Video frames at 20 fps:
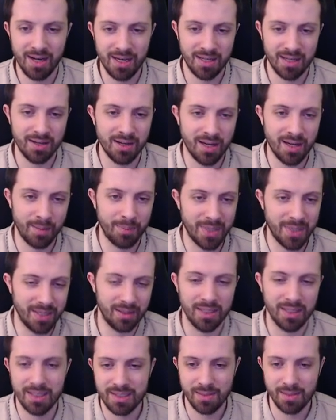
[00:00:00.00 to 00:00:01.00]
You're
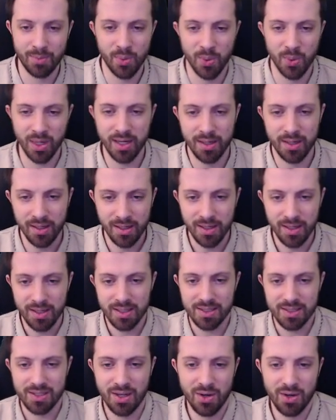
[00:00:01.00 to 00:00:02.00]
appealing support.
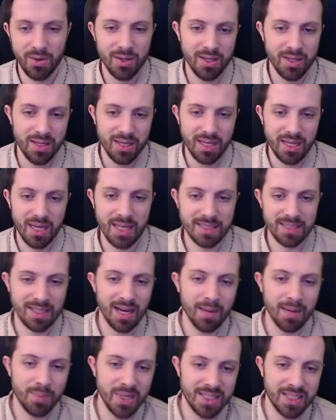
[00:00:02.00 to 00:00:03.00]
So it's not
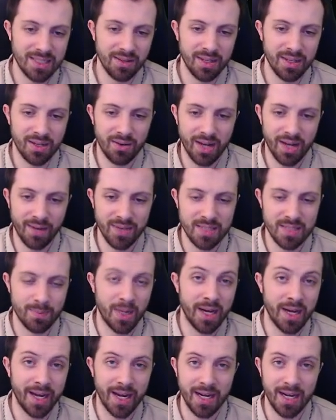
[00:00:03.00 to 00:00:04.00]
a big deal that you don't have these
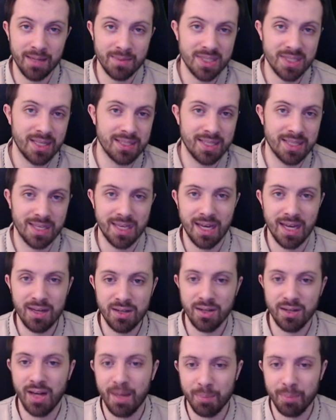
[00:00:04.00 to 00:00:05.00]
mono items because, again, you're
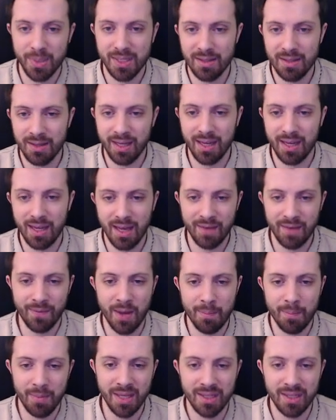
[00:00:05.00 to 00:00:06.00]
not like if a
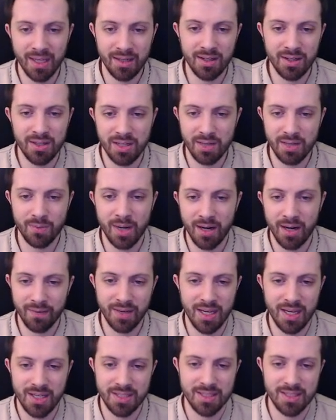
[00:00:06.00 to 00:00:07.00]
mid laner, you need Rod of
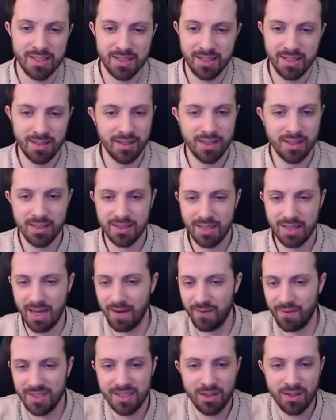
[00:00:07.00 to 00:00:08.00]
Ages and tier because
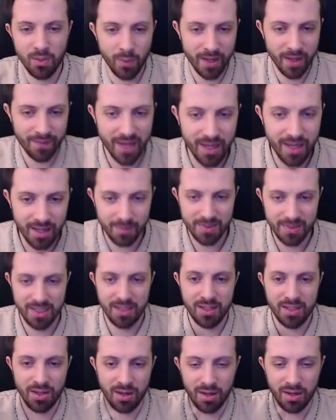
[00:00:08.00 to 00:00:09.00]
every single wave that comes in,
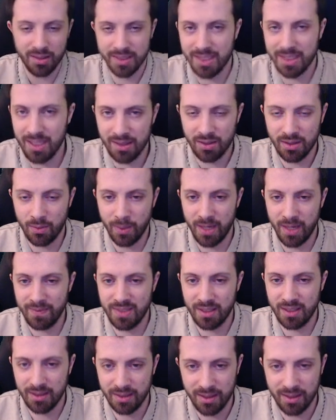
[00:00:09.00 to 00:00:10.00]
you're ulting the wave to
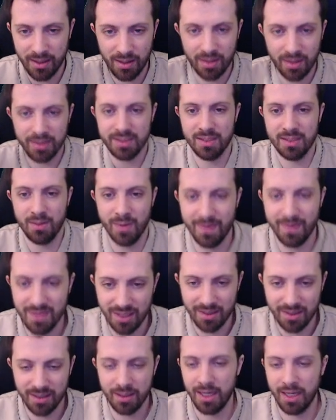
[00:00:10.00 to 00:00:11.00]
clear it, ulti the wave to
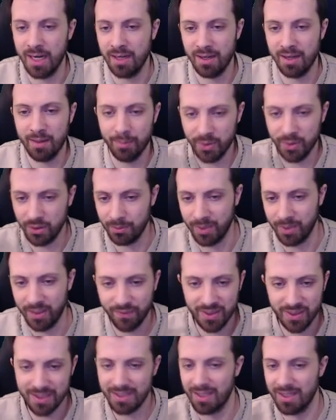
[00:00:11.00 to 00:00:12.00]
clear it, and you have blue buff
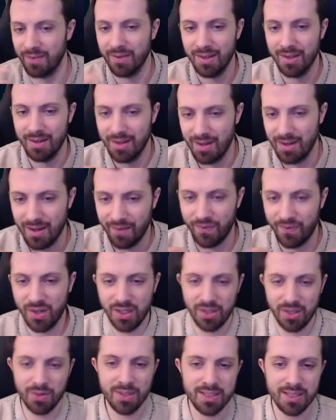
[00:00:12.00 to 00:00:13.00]
and stuff. For
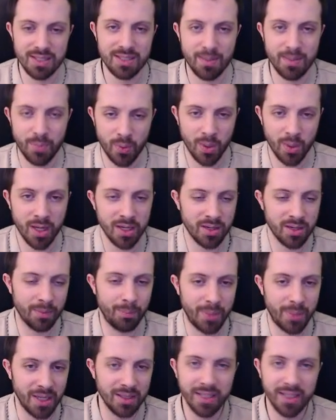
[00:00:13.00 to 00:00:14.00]
you as a support, you're
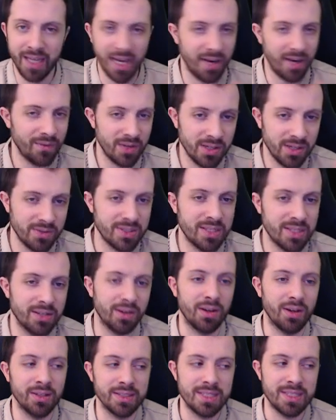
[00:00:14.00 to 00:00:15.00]
barely ever using your
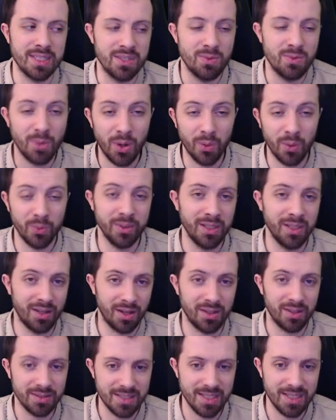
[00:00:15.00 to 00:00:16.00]
ulti. You only
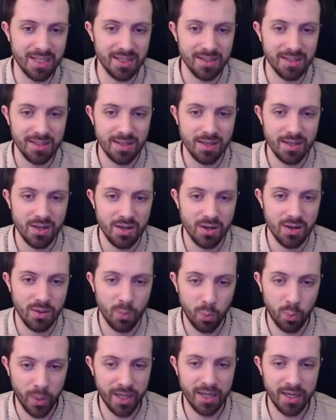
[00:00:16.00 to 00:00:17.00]
ulti
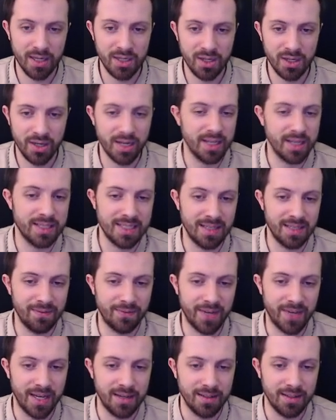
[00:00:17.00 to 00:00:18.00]
when you're in a team
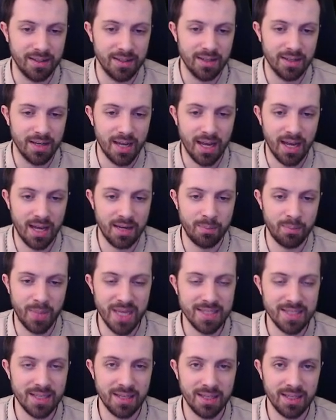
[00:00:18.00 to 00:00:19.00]
fight. And
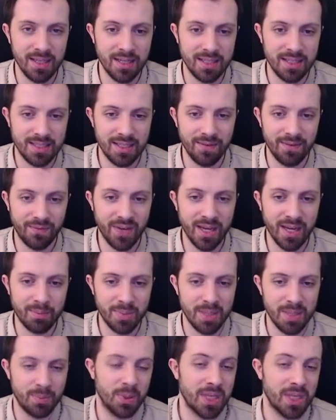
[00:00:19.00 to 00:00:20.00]
basically in a team fight,
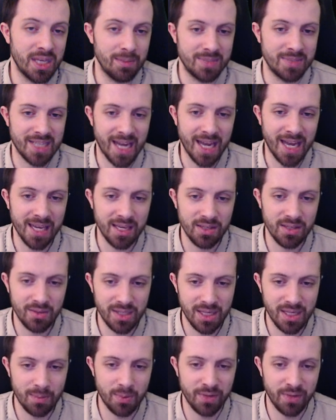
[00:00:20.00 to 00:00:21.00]
people keep dying and you
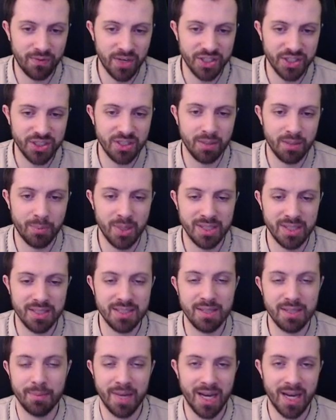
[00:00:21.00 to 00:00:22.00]
keep refreshing your Presence
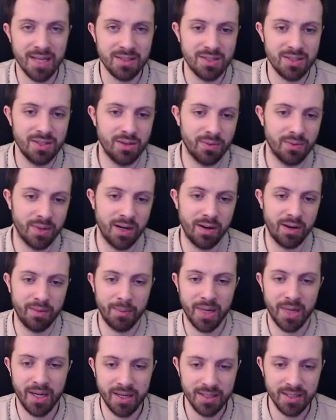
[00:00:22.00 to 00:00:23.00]
of Mind so you don't run out of
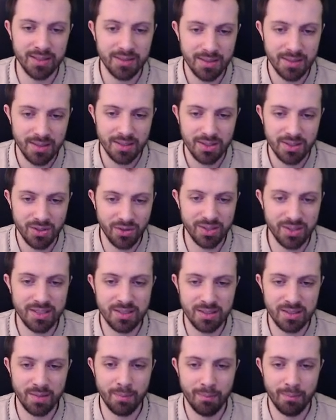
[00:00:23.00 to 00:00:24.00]
mana. So this is
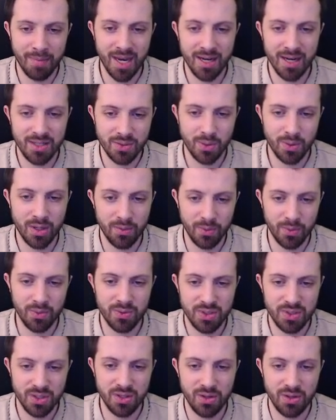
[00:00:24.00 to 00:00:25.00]
a mandatory rune
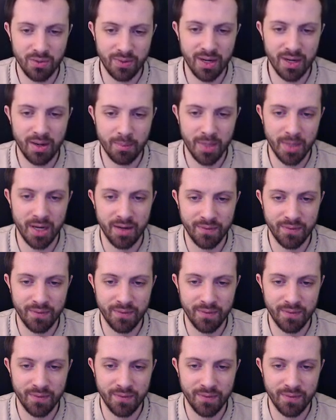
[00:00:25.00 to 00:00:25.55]
so you don't run out of mana.